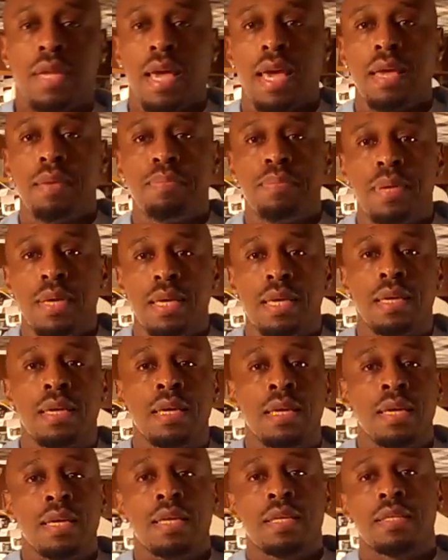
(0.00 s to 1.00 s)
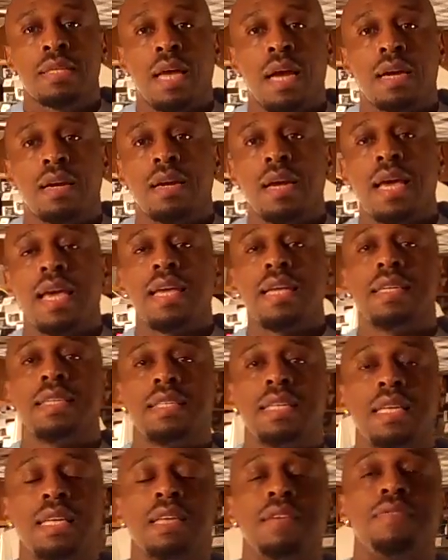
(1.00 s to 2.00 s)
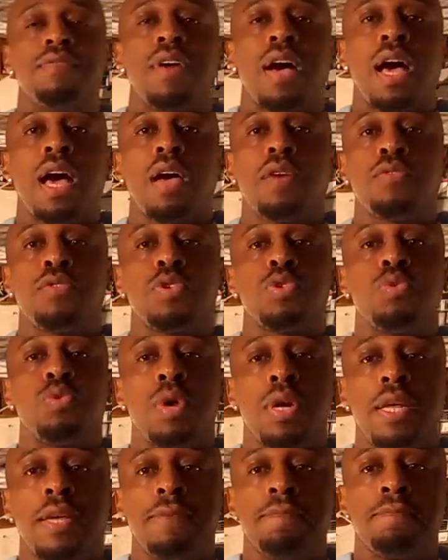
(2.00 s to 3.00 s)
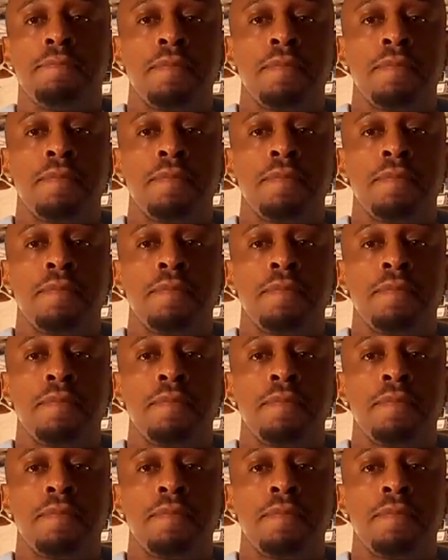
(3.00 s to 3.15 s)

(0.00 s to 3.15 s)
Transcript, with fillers: AP Soccer AZ 520,